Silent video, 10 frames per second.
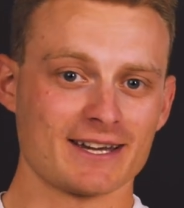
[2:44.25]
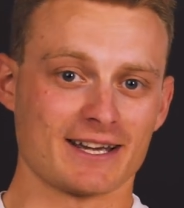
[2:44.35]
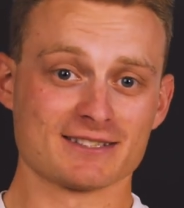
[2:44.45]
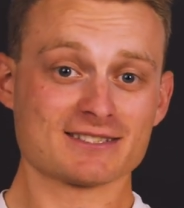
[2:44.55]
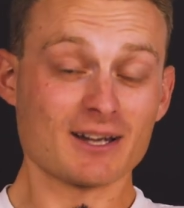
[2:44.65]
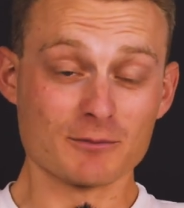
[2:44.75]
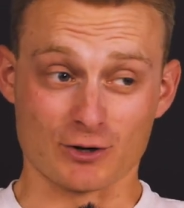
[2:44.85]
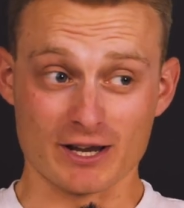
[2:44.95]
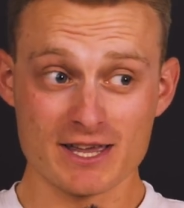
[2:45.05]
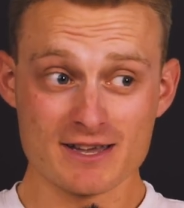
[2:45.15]
In
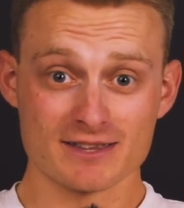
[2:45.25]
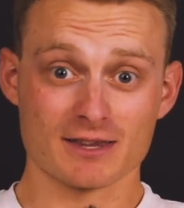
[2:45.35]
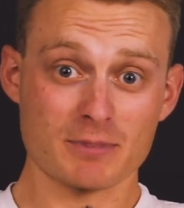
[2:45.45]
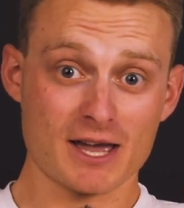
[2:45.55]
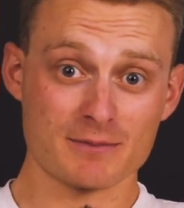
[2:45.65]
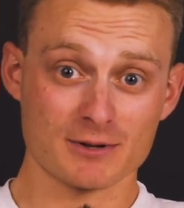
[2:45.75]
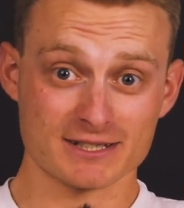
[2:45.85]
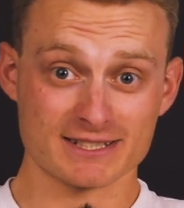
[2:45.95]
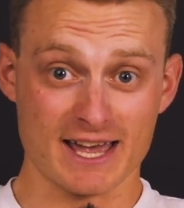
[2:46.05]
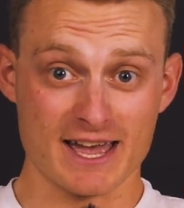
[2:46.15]
summary, the paper
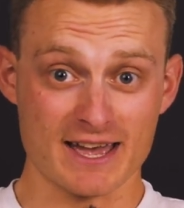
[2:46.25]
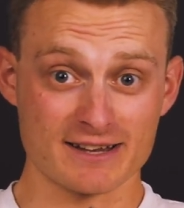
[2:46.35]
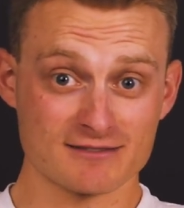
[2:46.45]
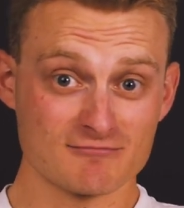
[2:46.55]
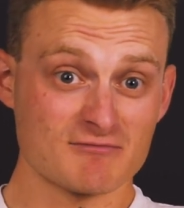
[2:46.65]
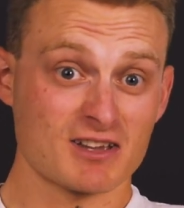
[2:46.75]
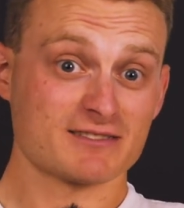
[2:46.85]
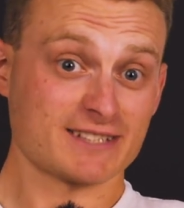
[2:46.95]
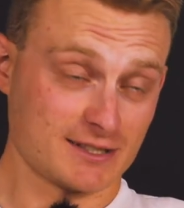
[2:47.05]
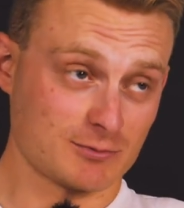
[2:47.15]
said
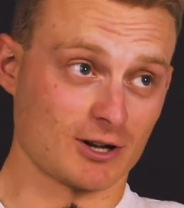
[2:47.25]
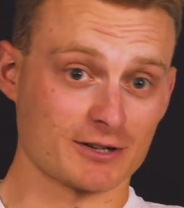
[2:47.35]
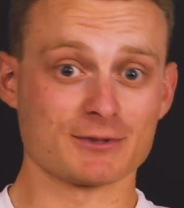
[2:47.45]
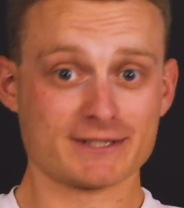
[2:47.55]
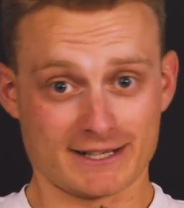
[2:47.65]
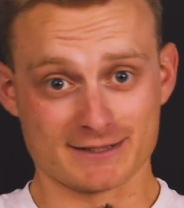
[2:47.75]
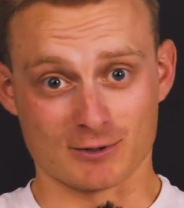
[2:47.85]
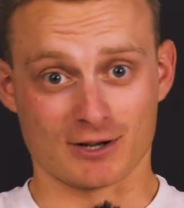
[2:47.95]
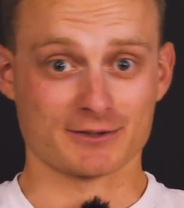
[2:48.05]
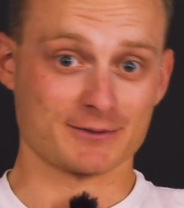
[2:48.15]
sensible argument,
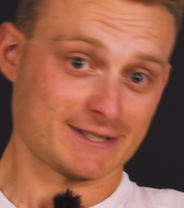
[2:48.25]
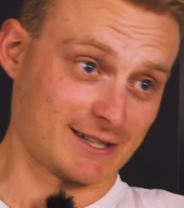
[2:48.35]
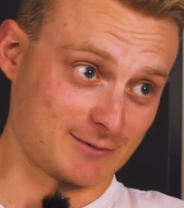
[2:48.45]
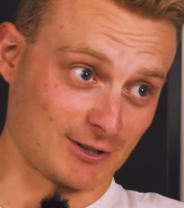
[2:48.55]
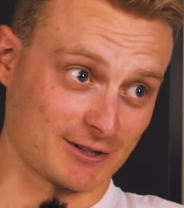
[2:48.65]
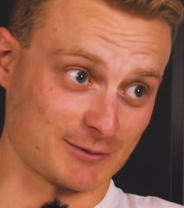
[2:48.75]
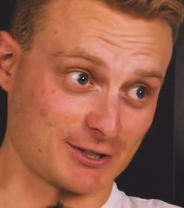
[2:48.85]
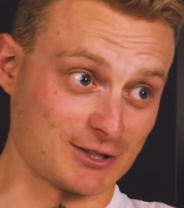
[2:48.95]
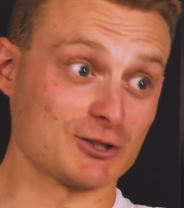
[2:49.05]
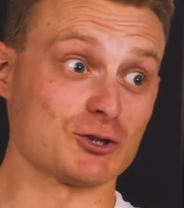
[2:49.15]
sensible argument, sensible
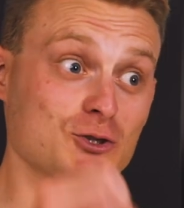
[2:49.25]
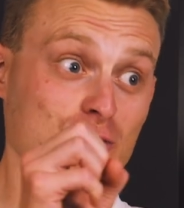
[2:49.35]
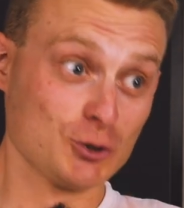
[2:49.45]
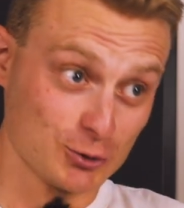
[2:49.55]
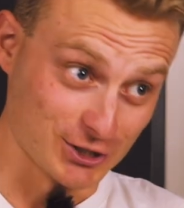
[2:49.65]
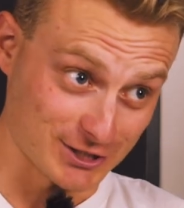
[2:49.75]
argument huge